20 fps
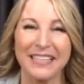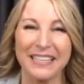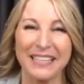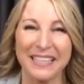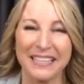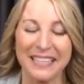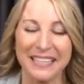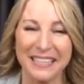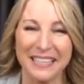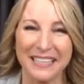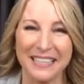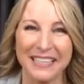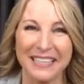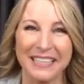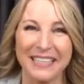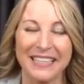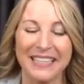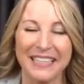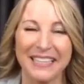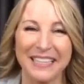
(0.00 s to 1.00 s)

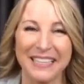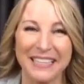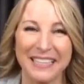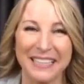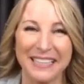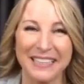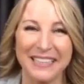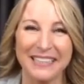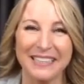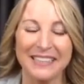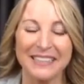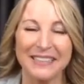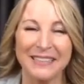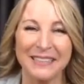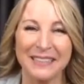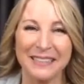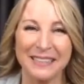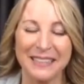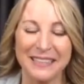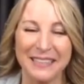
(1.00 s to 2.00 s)

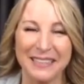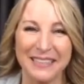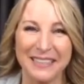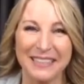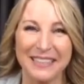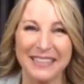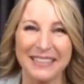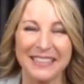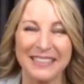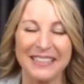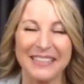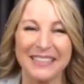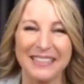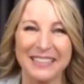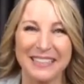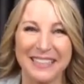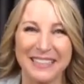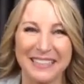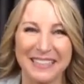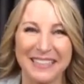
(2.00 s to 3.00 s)

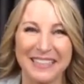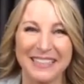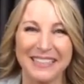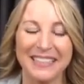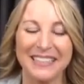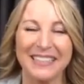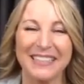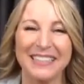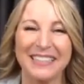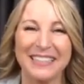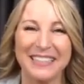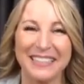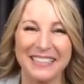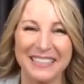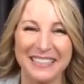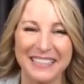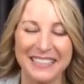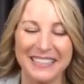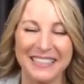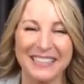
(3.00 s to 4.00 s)

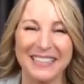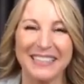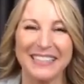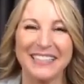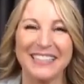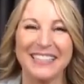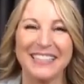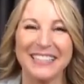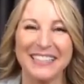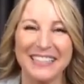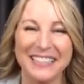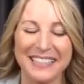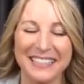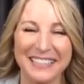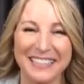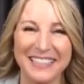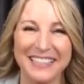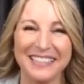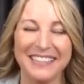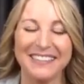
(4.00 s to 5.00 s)

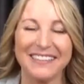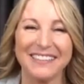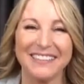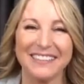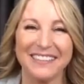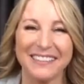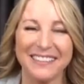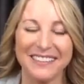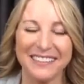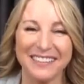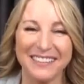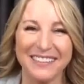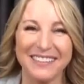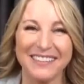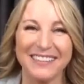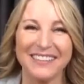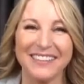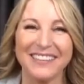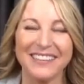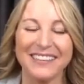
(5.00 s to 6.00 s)

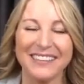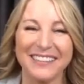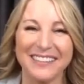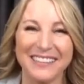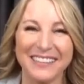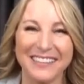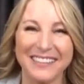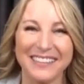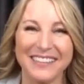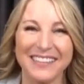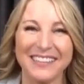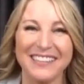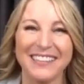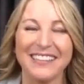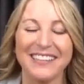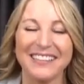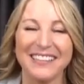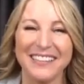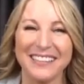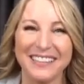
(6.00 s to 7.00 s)

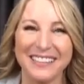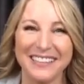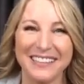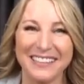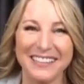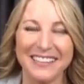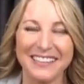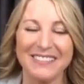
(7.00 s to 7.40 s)
The person shown says nothing.